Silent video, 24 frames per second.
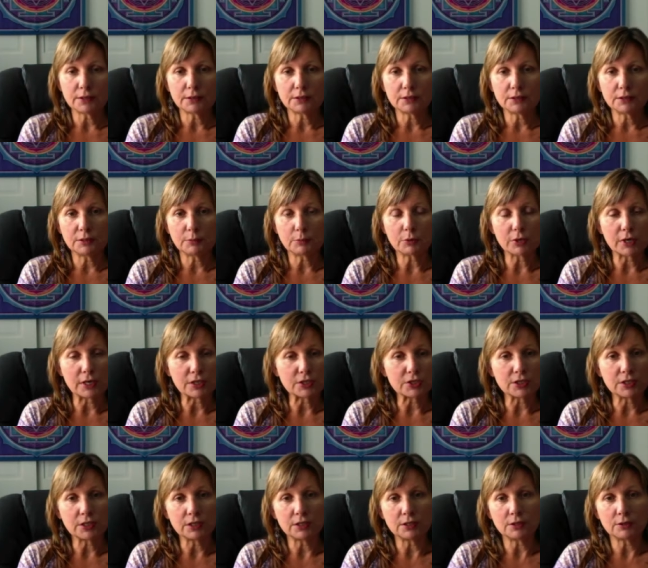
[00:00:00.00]

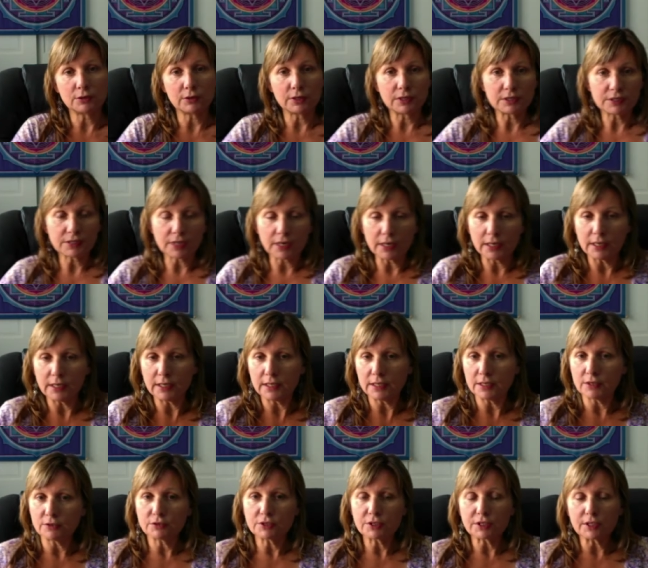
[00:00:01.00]
depression or anxiety
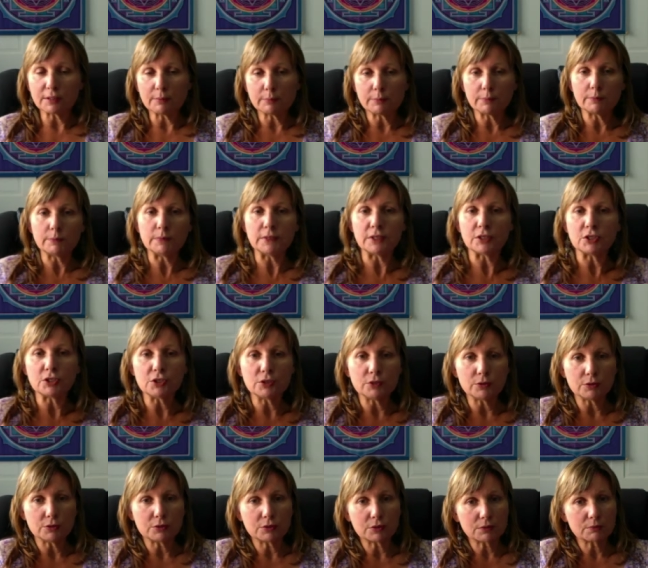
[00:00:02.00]
or sleep
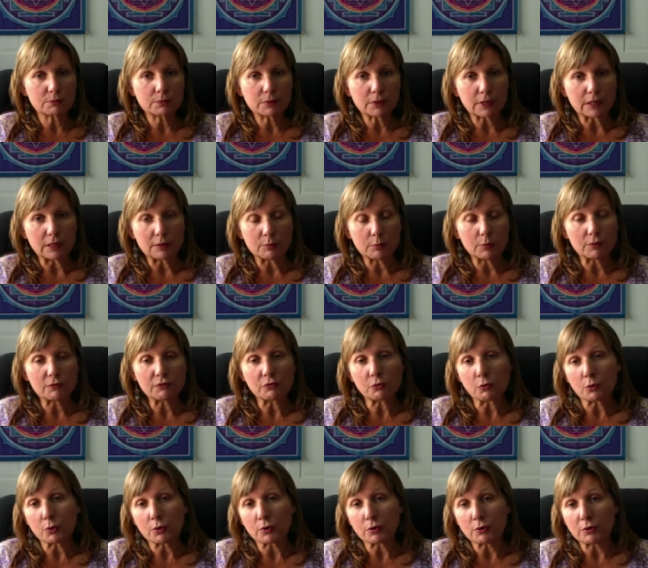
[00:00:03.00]
issues kind of
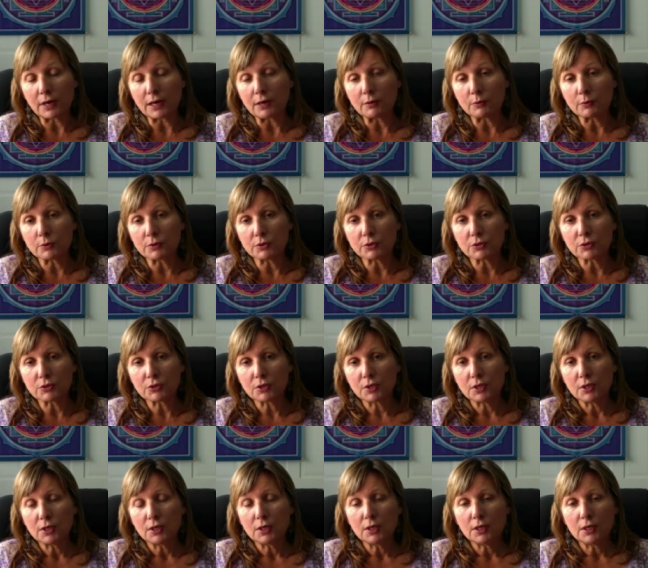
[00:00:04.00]
before that was
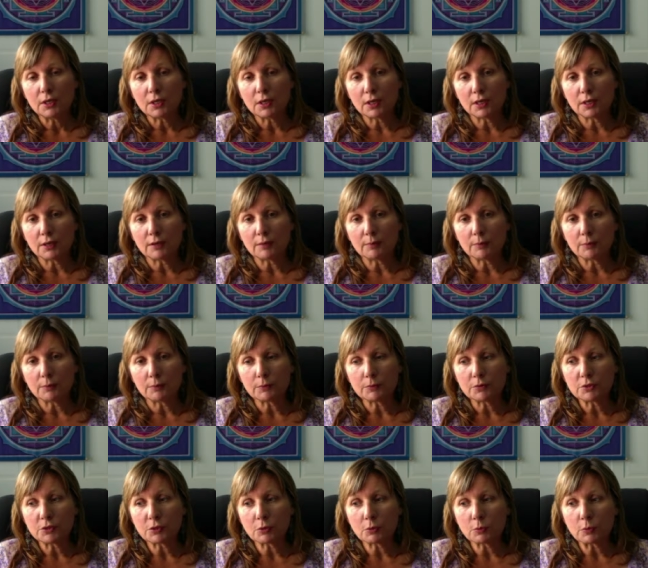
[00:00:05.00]

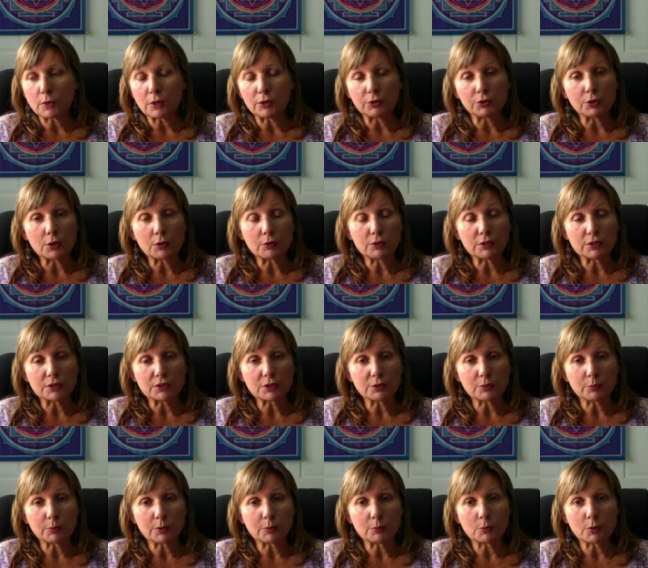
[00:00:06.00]
so well known. It's a
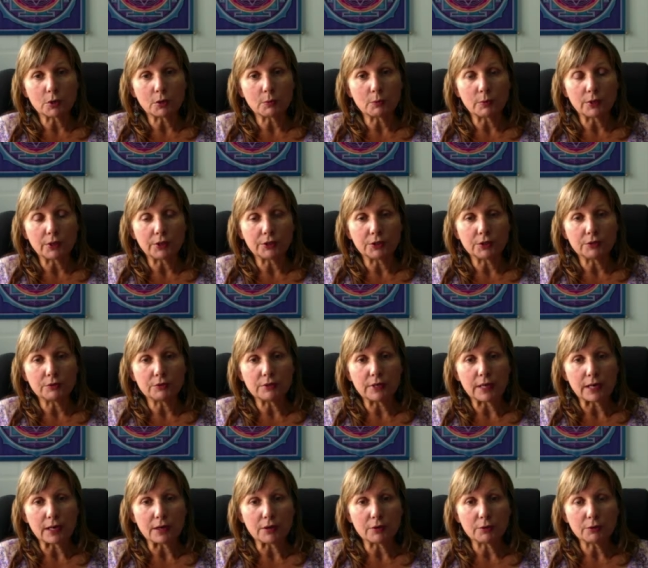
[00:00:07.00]
little bit more well known
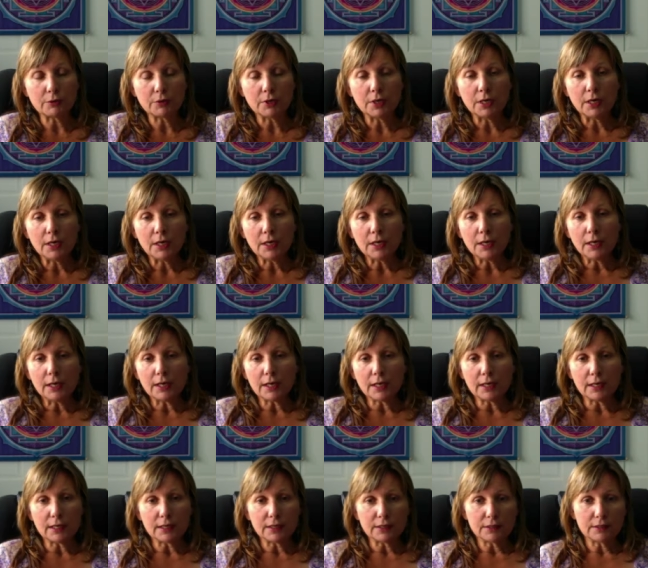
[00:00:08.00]
now.
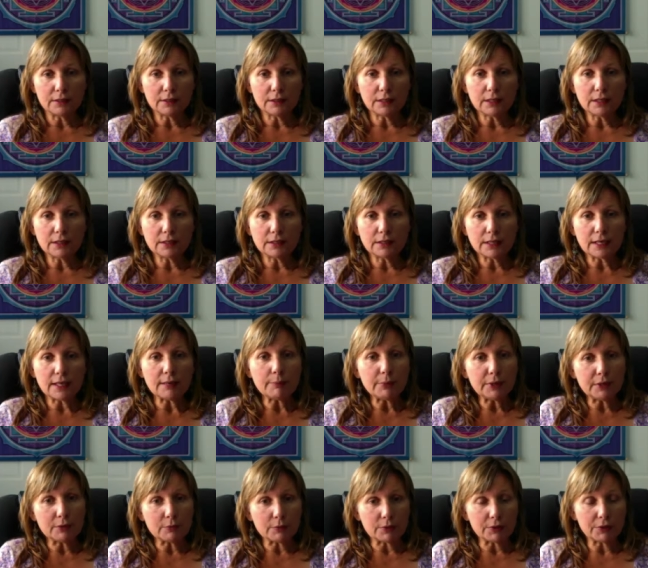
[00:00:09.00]
And in
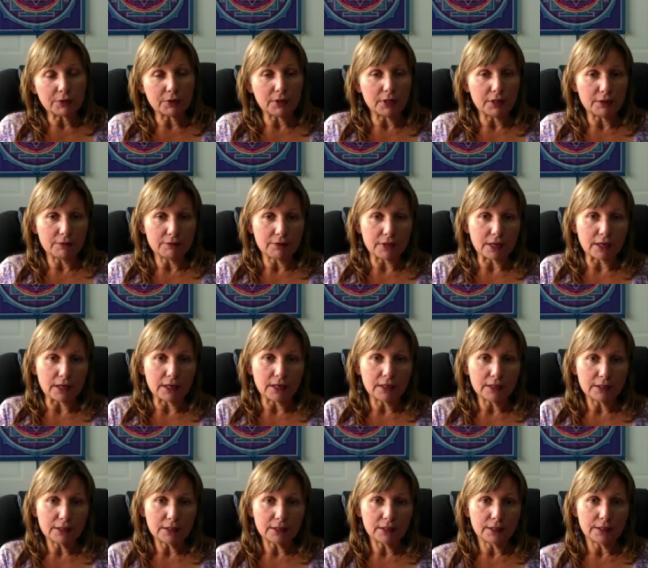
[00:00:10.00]
keeping with all of that,